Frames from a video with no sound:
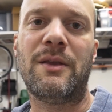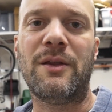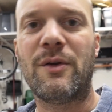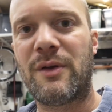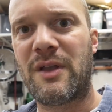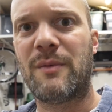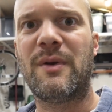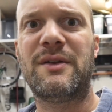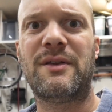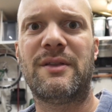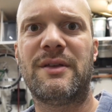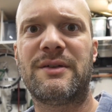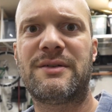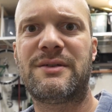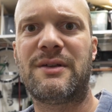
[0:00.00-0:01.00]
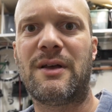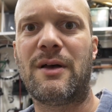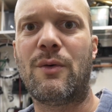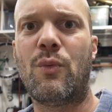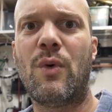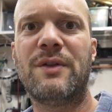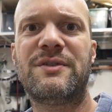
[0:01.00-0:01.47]
you know, commit to this
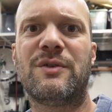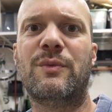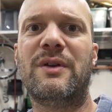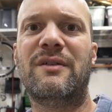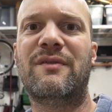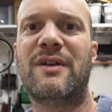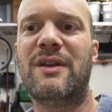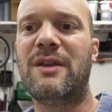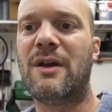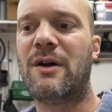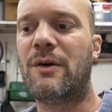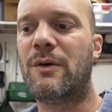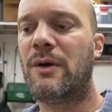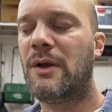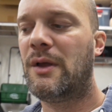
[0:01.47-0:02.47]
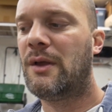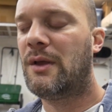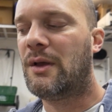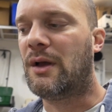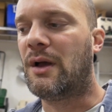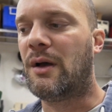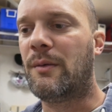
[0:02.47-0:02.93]
uh, once a week video
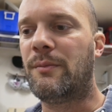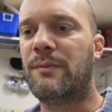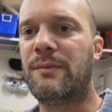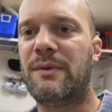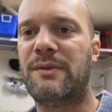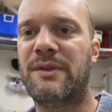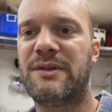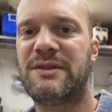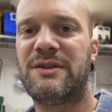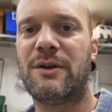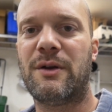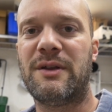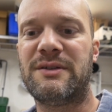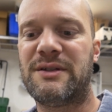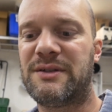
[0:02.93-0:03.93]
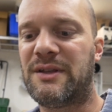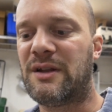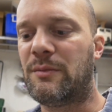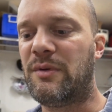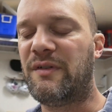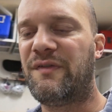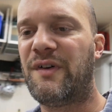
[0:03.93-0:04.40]
um, this series is going
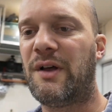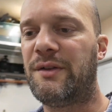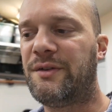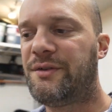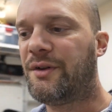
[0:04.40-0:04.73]
to be fun.